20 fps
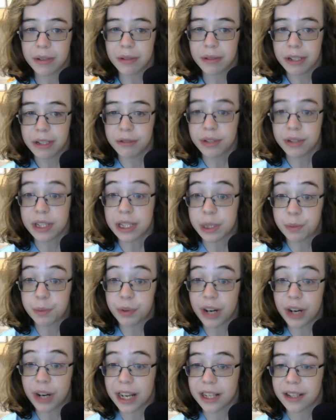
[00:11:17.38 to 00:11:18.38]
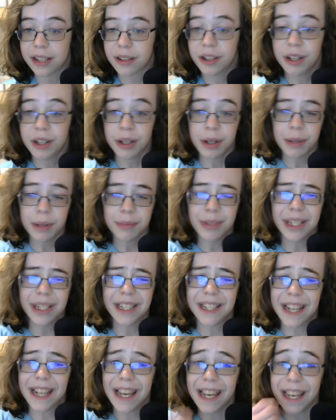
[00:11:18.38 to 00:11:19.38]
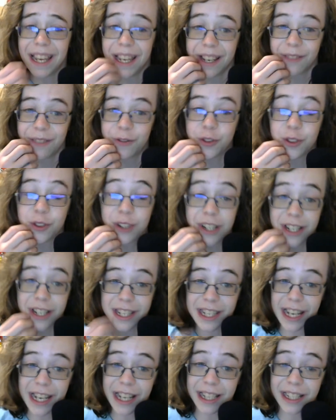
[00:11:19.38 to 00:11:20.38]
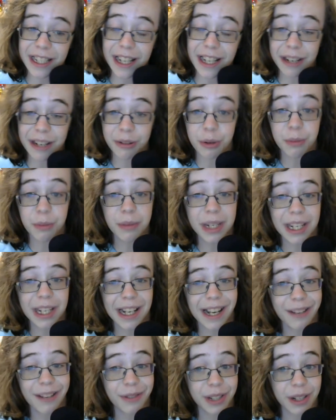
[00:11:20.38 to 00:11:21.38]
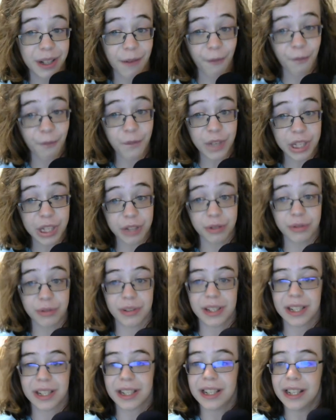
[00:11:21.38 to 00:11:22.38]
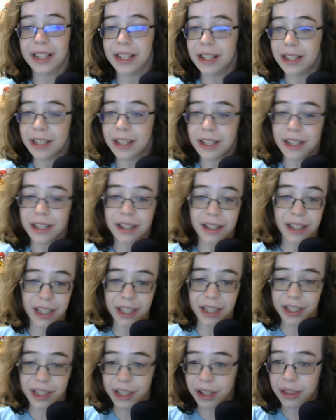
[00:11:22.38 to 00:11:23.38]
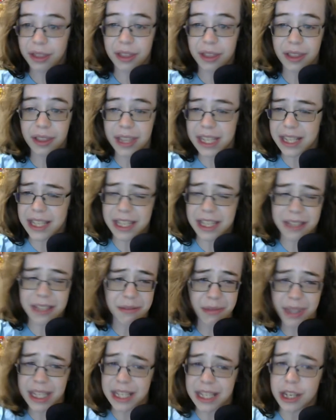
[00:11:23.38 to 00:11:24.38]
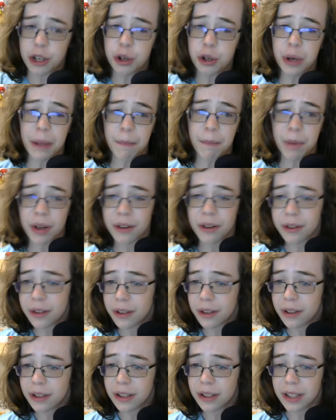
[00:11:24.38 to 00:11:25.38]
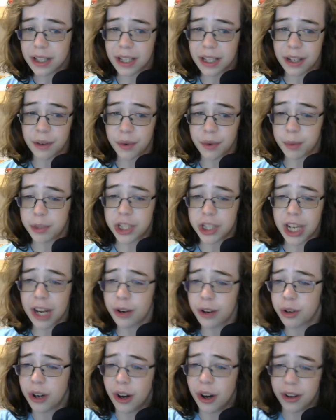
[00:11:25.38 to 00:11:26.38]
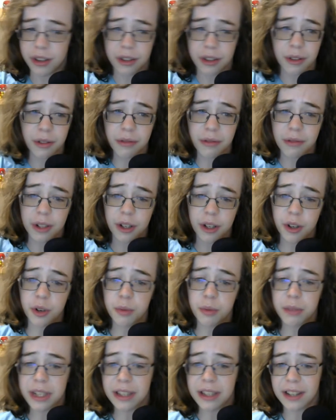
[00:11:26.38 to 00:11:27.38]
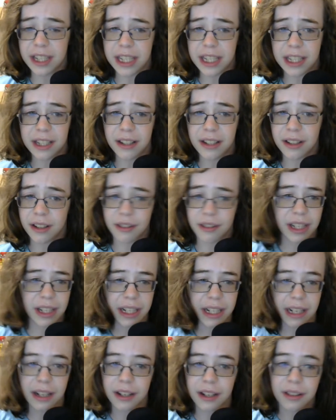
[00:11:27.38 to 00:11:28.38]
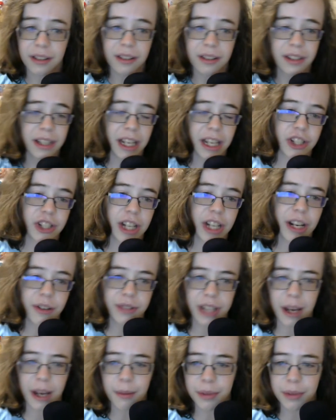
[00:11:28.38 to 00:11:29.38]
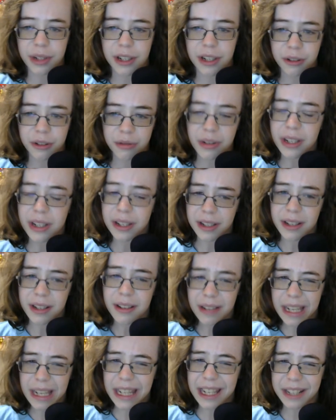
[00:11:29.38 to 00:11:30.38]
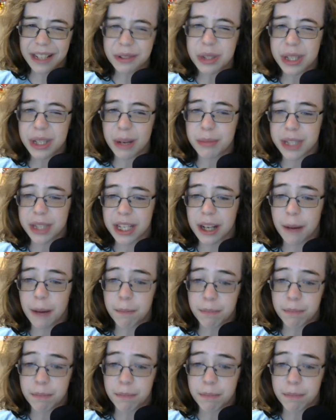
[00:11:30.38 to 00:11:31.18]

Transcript: it was a surprise. But dang, for a second, I will admit I was confused. This clip from a channel called Only Lee, I'll link that channel down below, I think sums it up